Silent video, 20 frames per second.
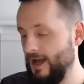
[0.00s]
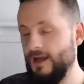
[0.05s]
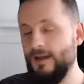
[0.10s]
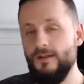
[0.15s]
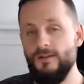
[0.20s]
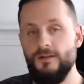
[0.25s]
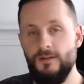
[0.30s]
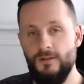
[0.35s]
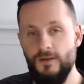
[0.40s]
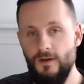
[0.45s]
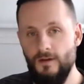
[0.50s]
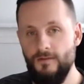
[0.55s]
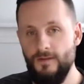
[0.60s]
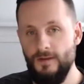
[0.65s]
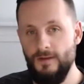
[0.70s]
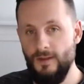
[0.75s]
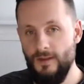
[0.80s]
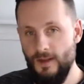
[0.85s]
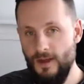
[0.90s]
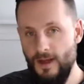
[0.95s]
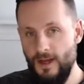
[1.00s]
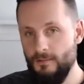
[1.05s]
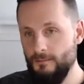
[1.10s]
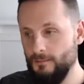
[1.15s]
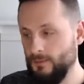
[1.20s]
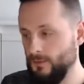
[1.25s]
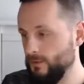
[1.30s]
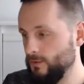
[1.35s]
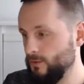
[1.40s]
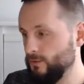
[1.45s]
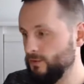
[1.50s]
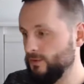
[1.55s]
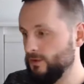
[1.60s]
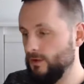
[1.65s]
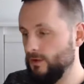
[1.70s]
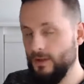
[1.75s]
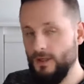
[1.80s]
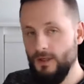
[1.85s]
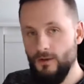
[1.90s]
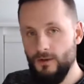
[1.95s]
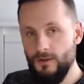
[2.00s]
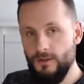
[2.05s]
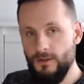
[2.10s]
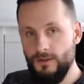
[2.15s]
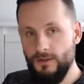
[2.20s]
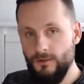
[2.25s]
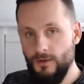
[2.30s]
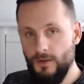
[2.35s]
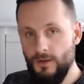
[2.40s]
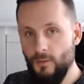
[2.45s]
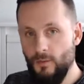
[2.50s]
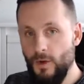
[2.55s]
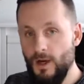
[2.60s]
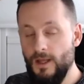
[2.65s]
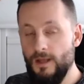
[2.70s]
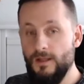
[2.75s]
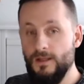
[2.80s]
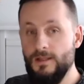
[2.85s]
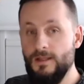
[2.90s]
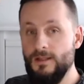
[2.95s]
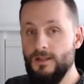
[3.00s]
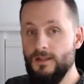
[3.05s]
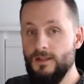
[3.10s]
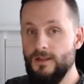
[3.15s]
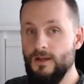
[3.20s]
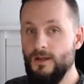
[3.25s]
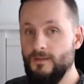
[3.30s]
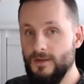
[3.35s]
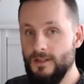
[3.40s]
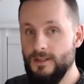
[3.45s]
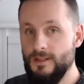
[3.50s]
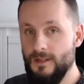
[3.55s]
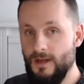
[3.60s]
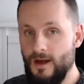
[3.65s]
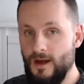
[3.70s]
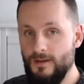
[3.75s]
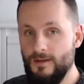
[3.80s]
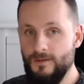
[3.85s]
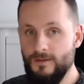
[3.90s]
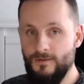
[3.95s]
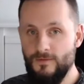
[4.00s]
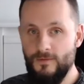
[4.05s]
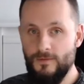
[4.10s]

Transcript: serving that, but also in a way that's in service to others,